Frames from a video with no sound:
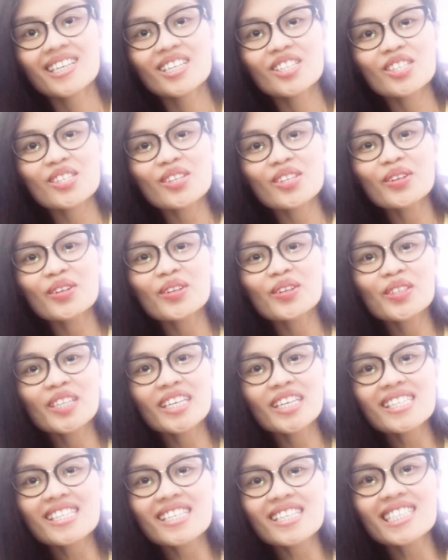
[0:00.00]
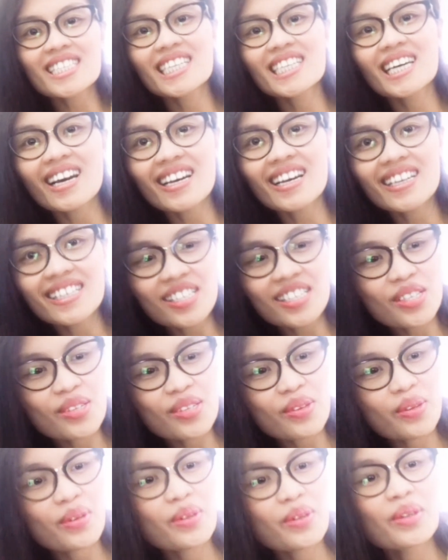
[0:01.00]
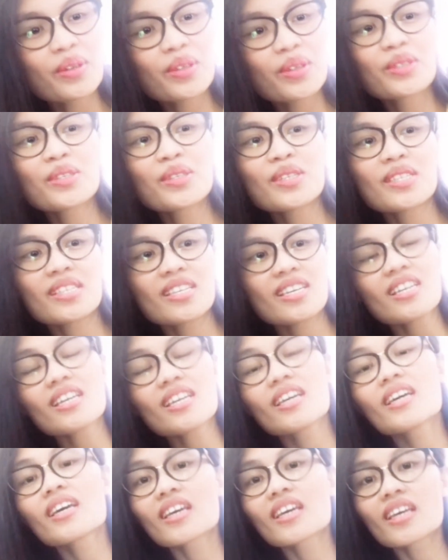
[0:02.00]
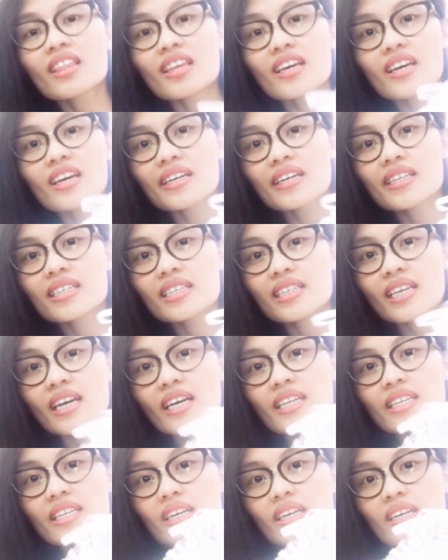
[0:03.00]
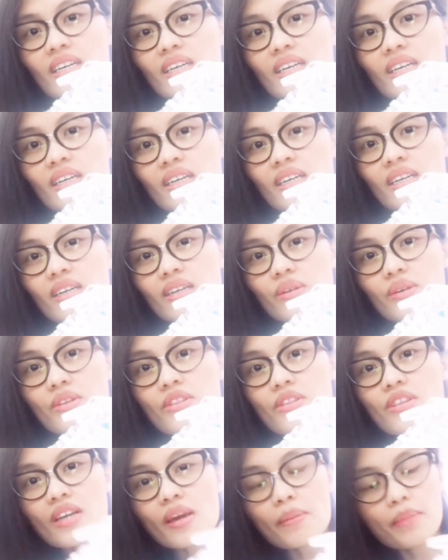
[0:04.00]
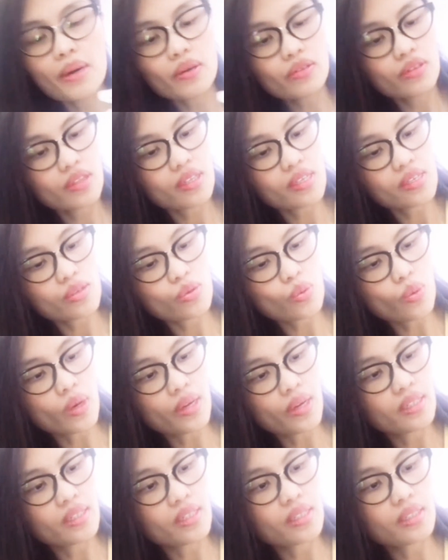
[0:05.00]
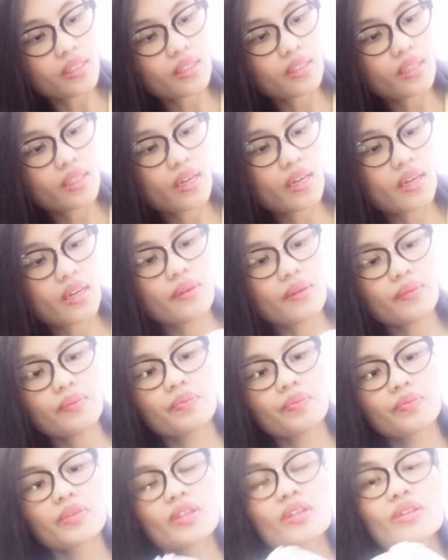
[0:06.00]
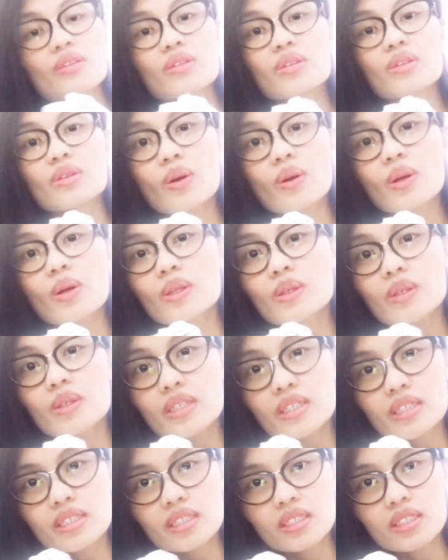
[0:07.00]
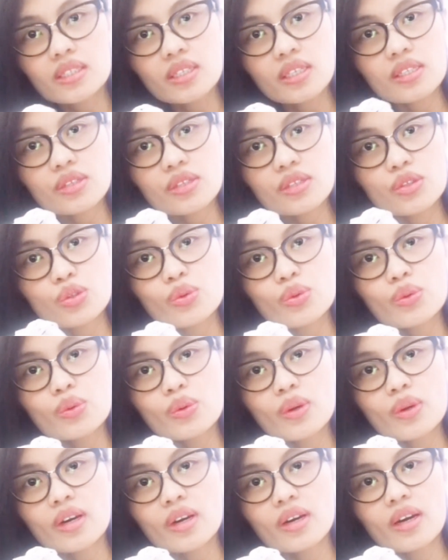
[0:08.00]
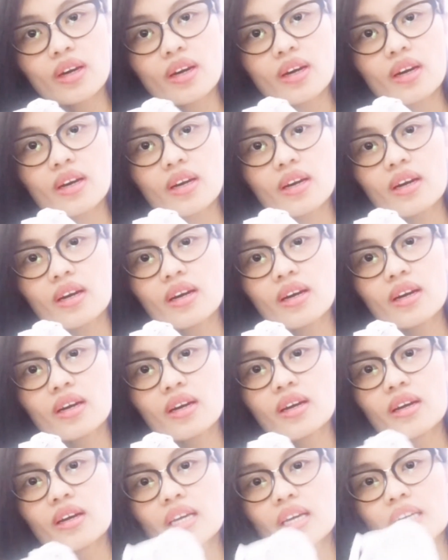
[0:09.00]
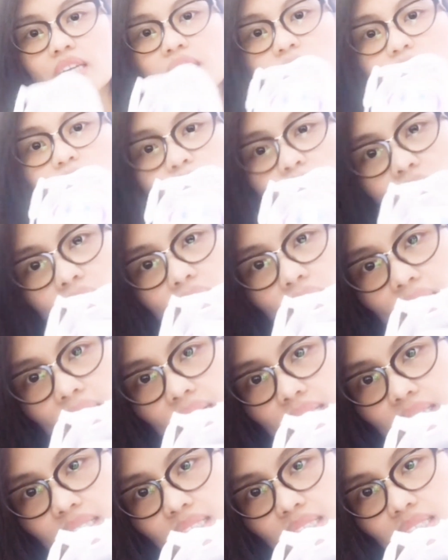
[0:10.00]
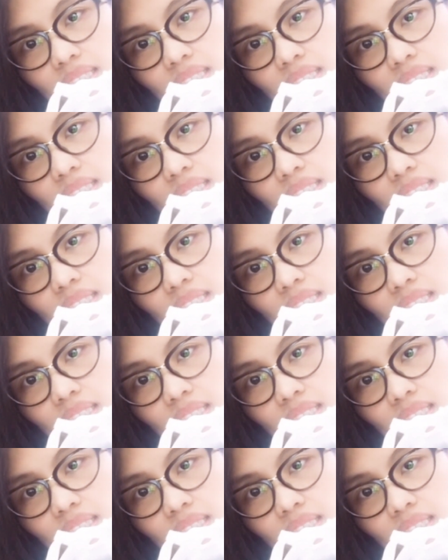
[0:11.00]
So that's it guys. So you see the good thing about this one is the color is just too it's light.